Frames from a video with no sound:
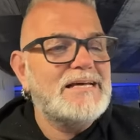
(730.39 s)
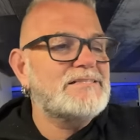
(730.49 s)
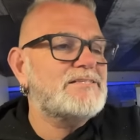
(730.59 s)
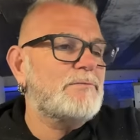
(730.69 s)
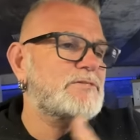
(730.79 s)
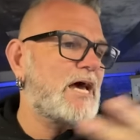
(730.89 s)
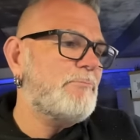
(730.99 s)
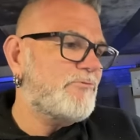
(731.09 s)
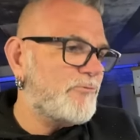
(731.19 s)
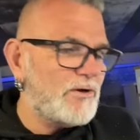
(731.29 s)
And
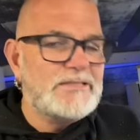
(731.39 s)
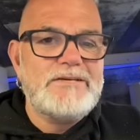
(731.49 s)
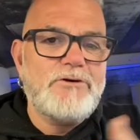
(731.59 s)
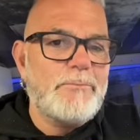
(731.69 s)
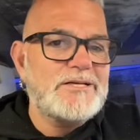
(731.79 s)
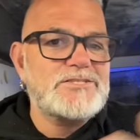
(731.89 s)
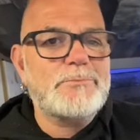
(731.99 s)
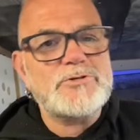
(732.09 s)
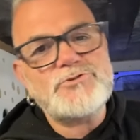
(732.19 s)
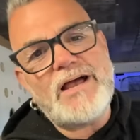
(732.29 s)
sometime before I leave on my
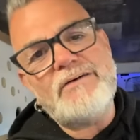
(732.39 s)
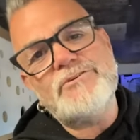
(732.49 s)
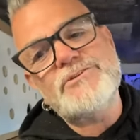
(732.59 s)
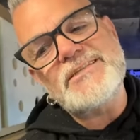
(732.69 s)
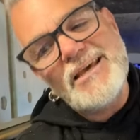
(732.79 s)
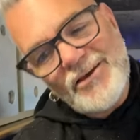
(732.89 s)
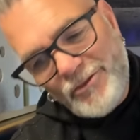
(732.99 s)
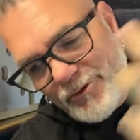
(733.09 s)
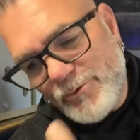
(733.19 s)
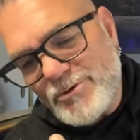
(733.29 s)
summer travels,
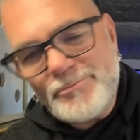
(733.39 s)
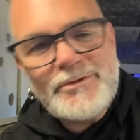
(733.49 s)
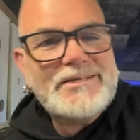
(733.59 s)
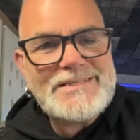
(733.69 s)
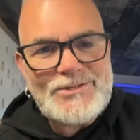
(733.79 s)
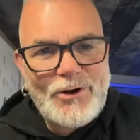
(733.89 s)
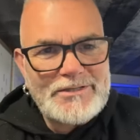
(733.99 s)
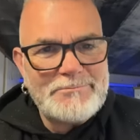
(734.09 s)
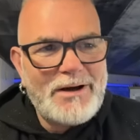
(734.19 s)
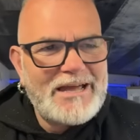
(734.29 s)
those will be installed
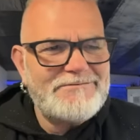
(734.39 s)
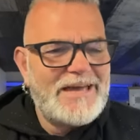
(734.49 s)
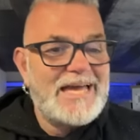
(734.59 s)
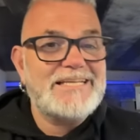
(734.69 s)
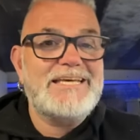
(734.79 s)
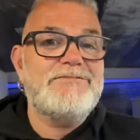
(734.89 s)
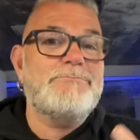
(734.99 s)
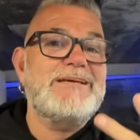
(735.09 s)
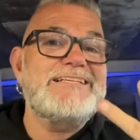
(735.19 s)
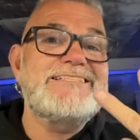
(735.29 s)
in my van, giving
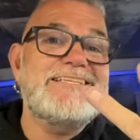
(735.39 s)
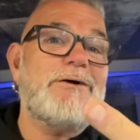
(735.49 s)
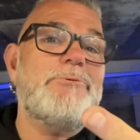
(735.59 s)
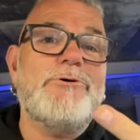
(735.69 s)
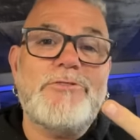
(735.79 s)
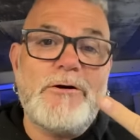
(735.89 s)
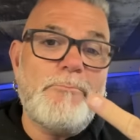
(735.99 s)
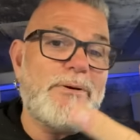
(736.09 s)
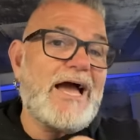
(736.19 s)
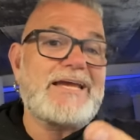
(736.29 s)
me double the
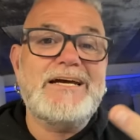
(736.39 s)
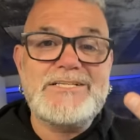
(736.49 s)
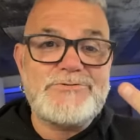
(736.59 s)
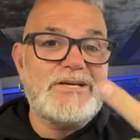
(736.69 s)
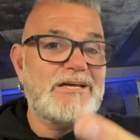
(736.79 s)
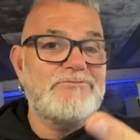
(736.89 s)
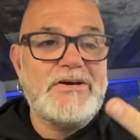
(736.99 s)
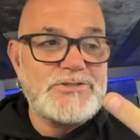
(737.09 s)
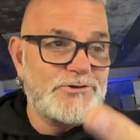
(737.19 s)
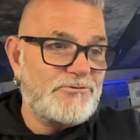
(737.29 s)
backcountry
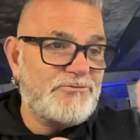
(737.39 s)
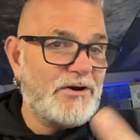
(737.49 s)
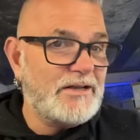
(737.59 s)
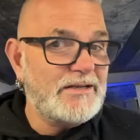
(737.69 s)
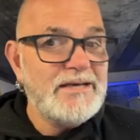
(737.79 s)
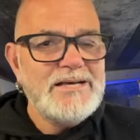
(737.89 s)
adventure fun.